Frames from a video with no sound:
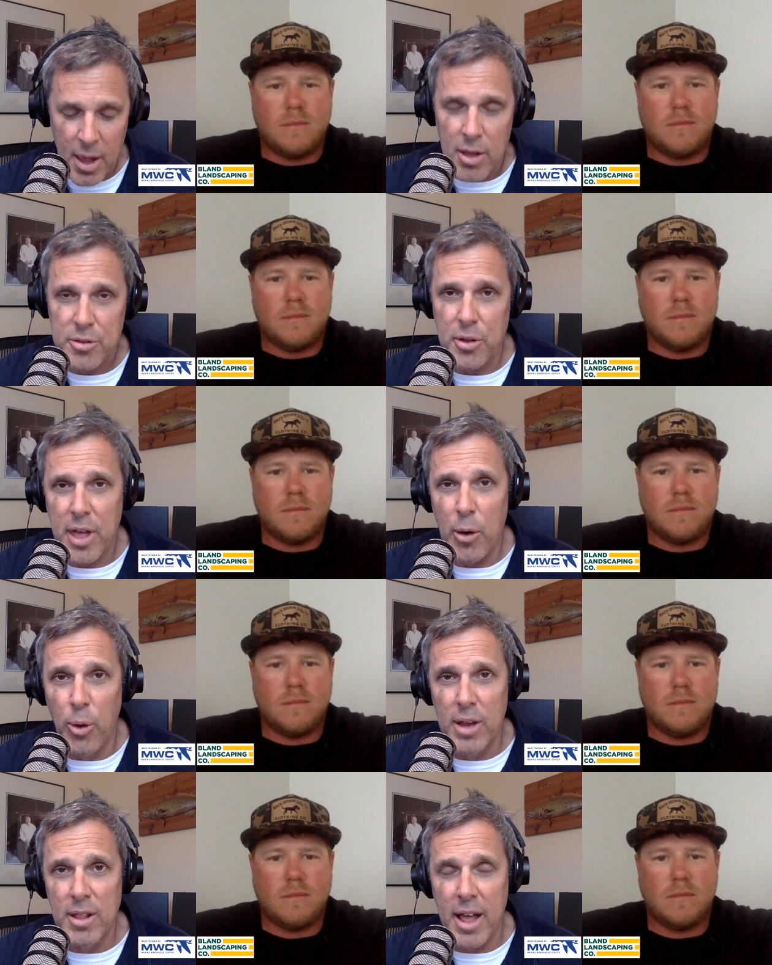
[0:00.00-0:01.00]
Speaker 1: So that
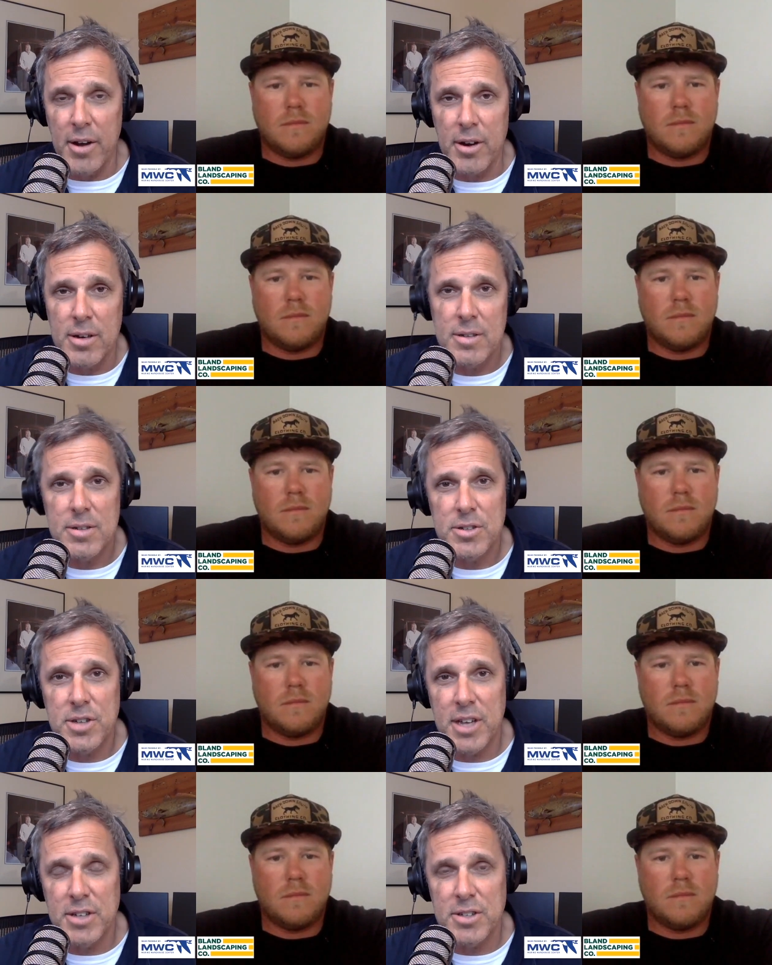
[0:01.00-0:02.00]
one letter
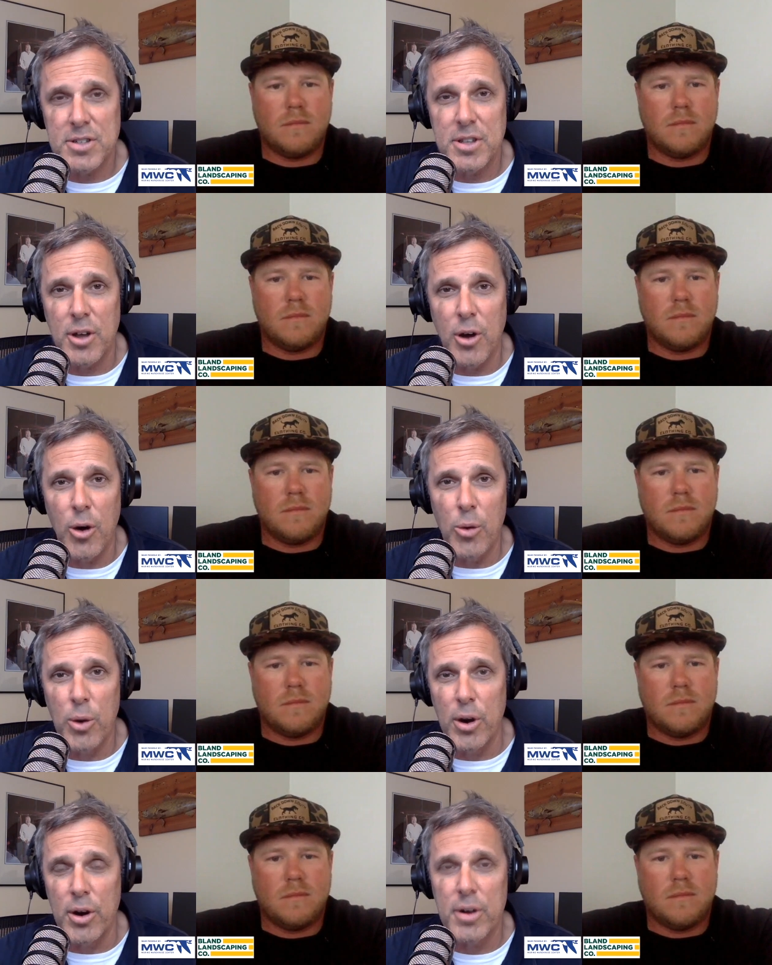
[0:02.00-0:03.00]
changes the whole
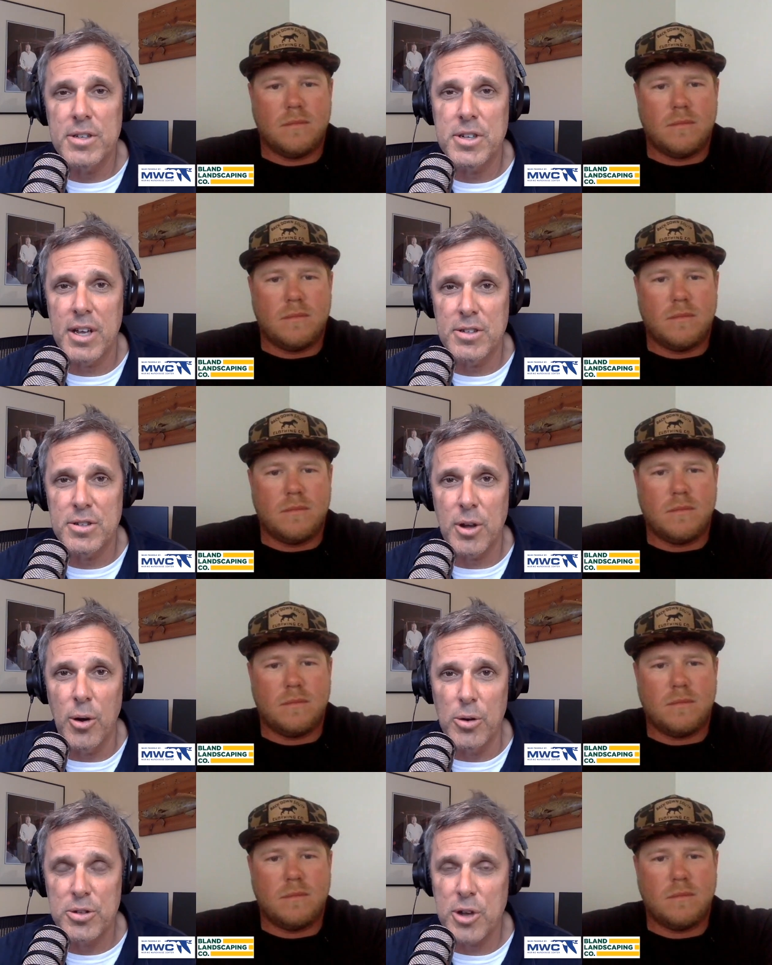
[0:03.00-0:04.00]
word. It changes the
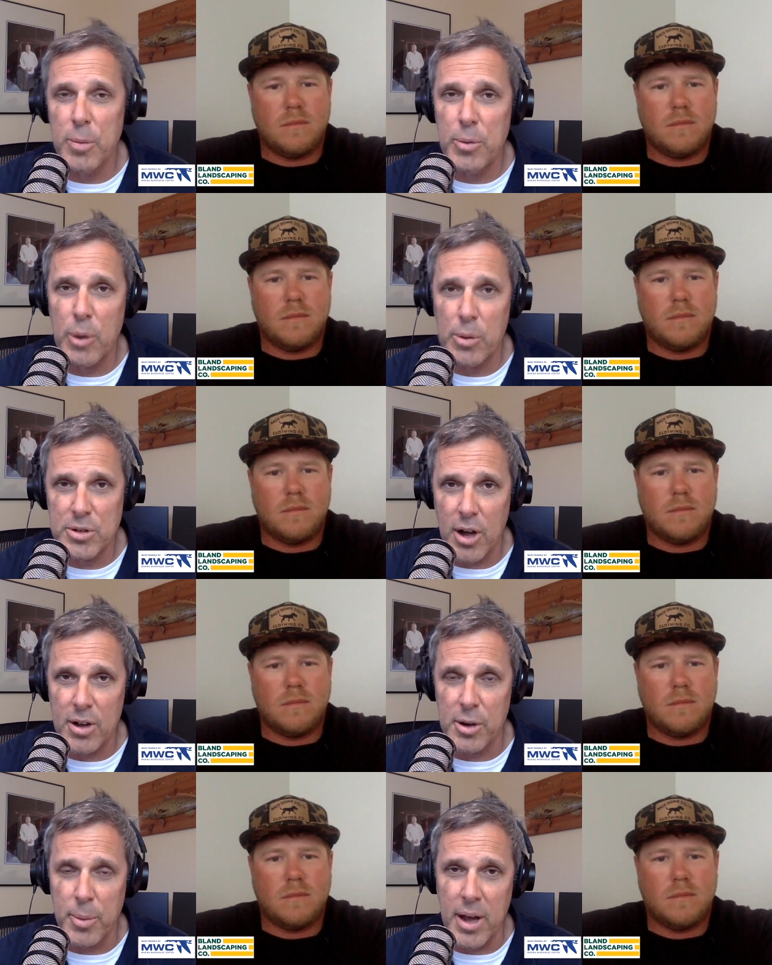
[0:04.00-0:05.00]
whole scope of what we're
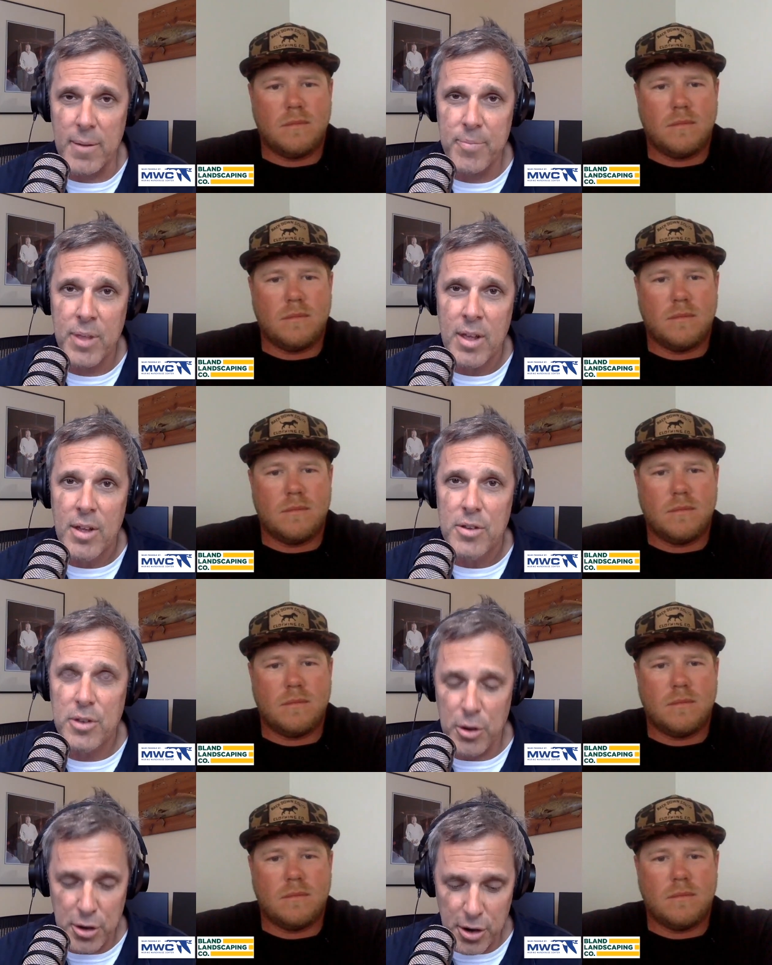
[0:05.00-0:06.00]
talking about.
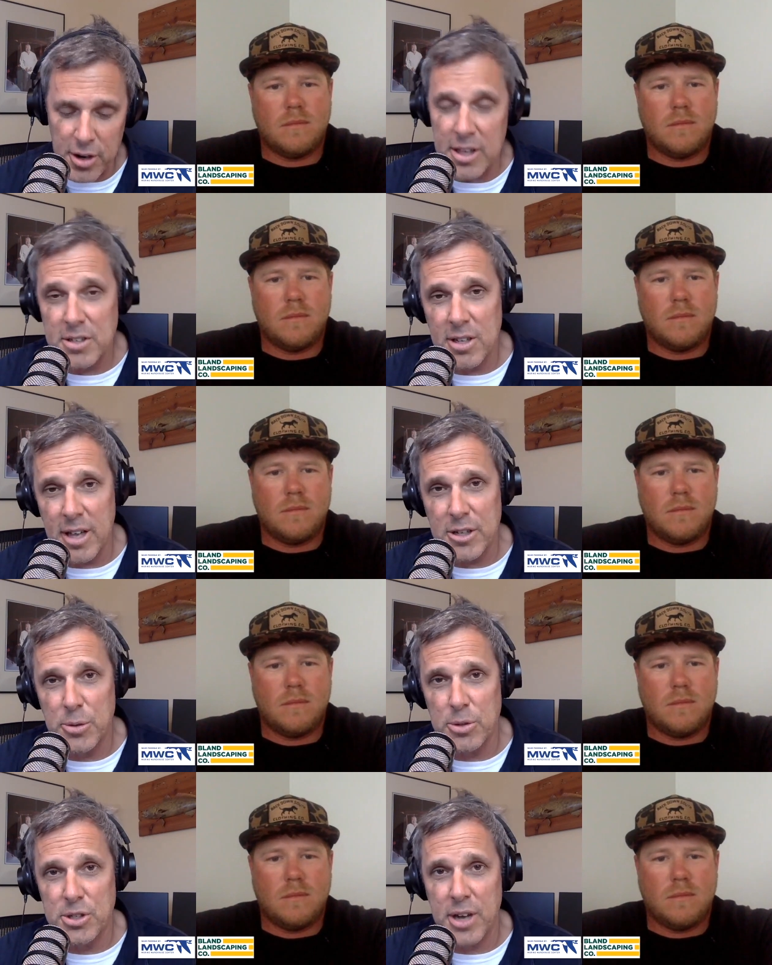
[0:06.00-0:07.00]
So your
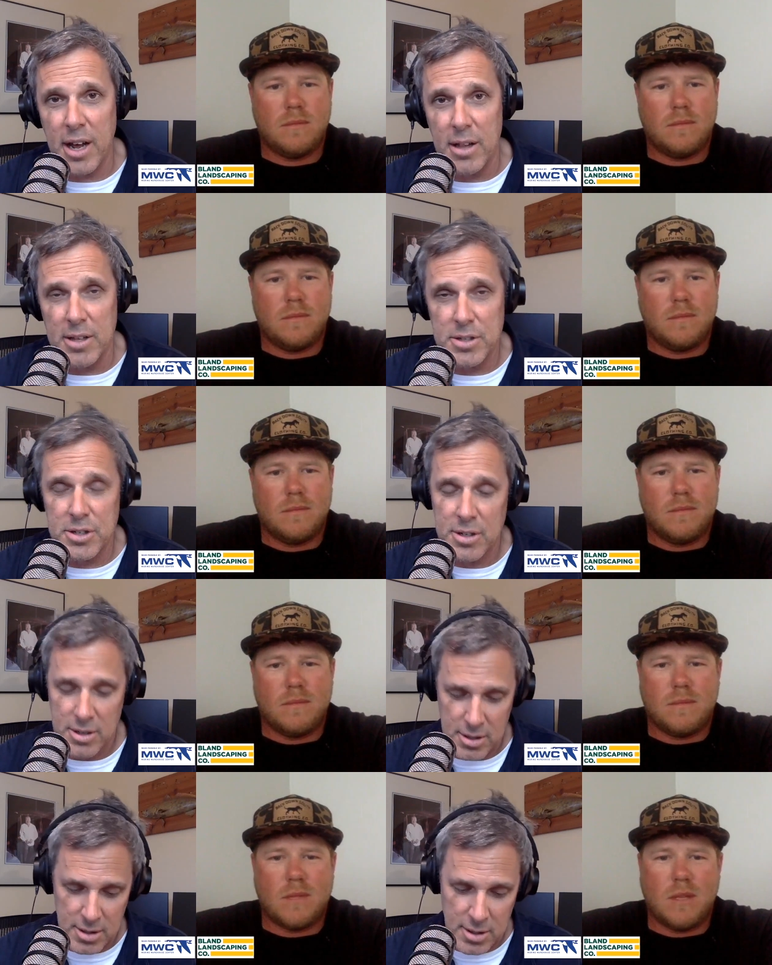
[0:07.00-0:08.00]
intellectual challenge
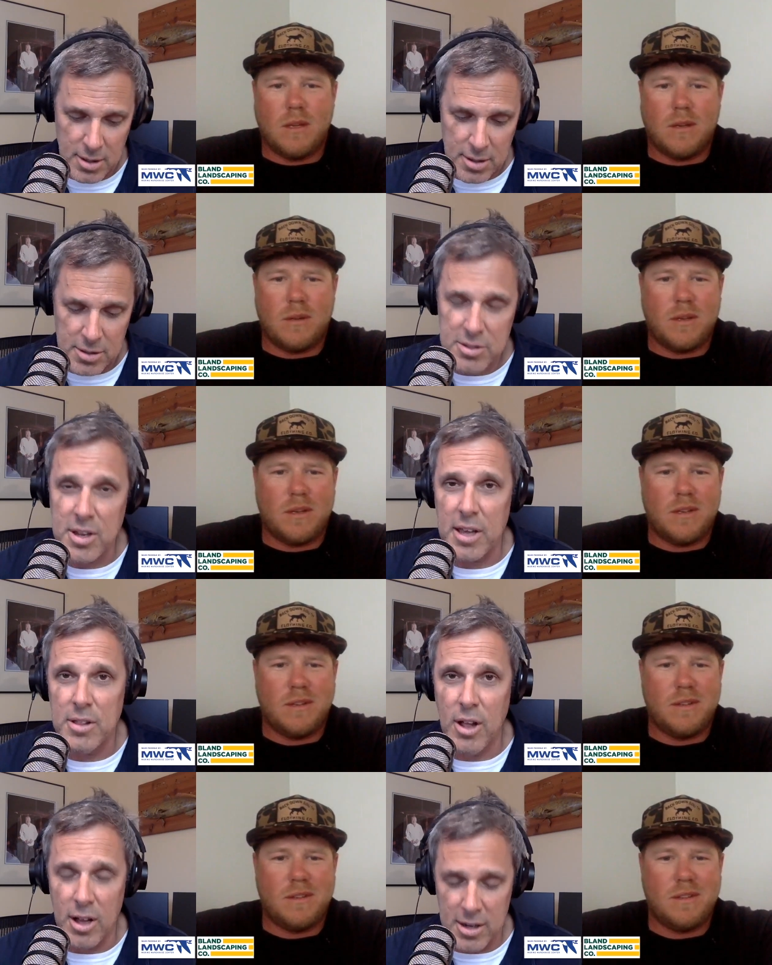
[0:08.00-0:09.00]
Zane
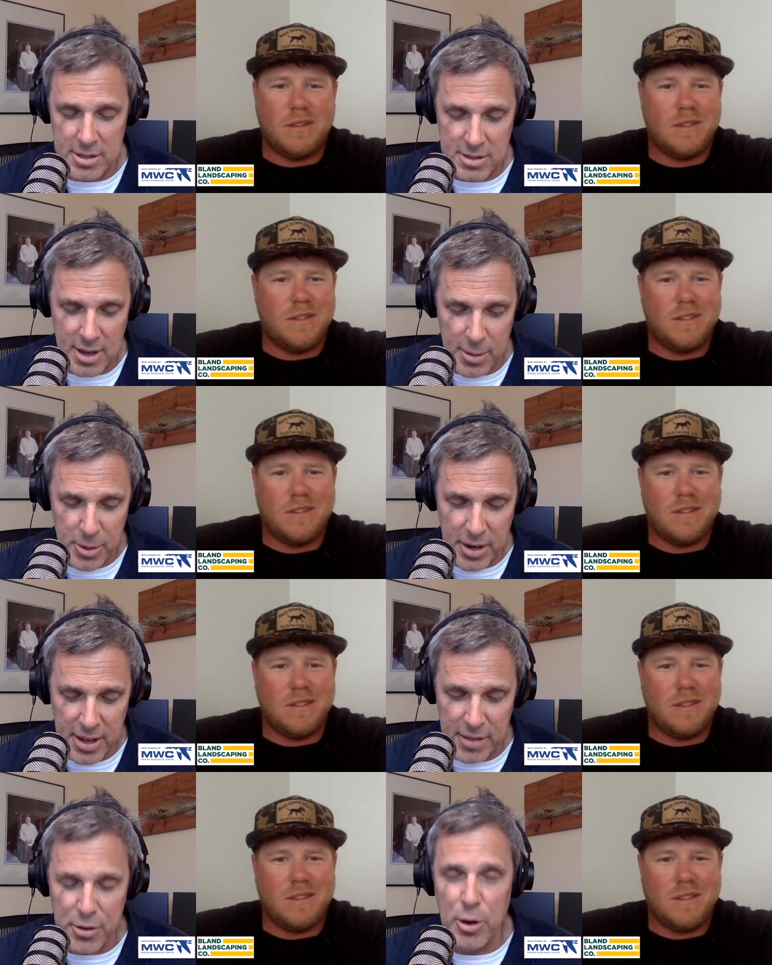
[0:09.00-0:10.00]
Long is, I'm going to
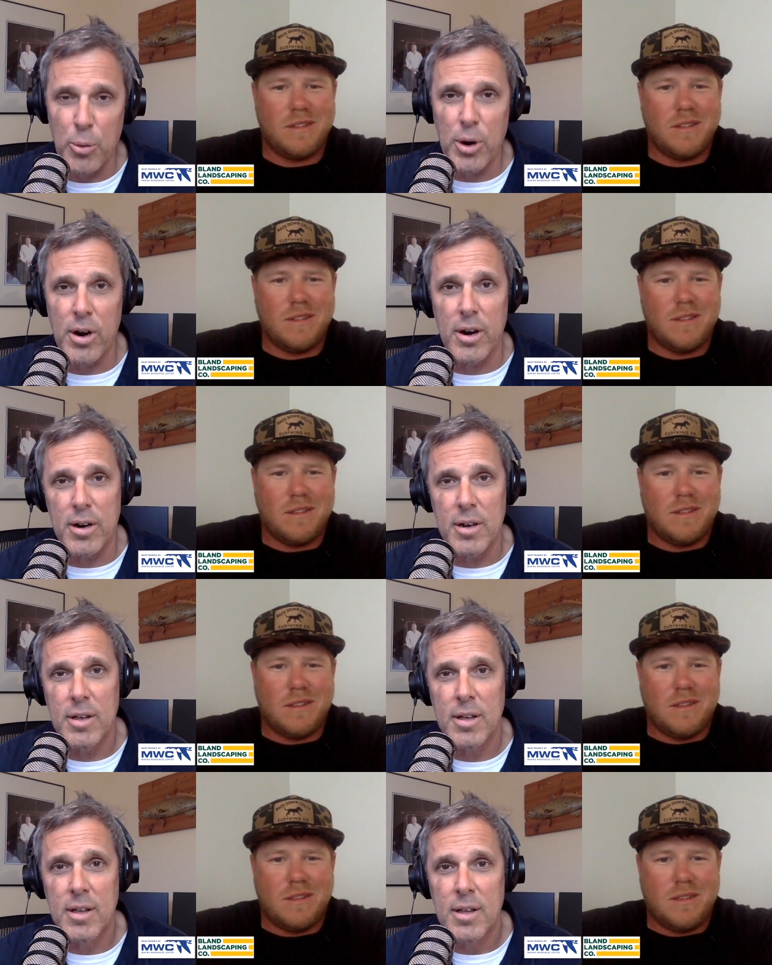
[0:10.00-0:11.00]
give you a word.
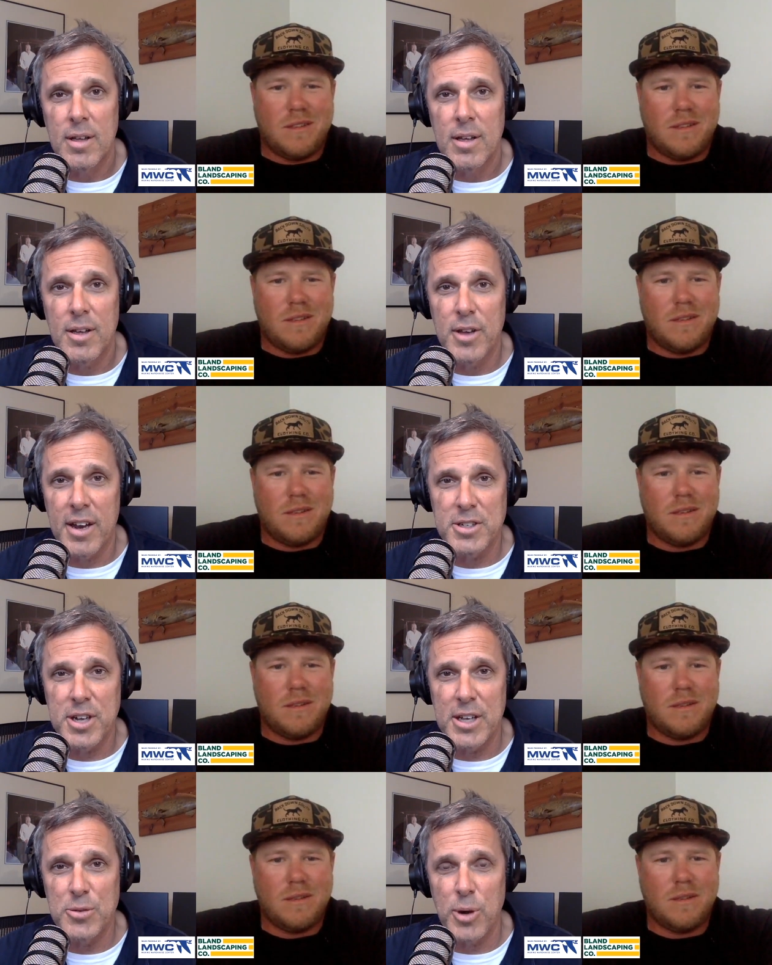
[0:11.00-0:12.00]
You got to
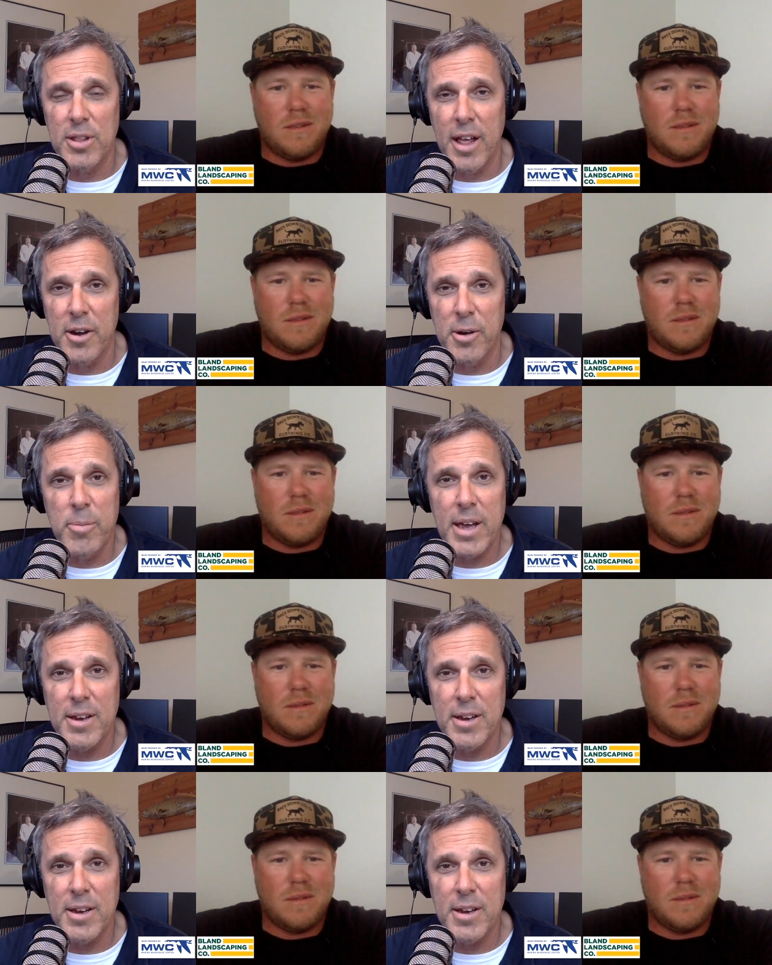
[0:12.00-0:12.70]
change one letter and make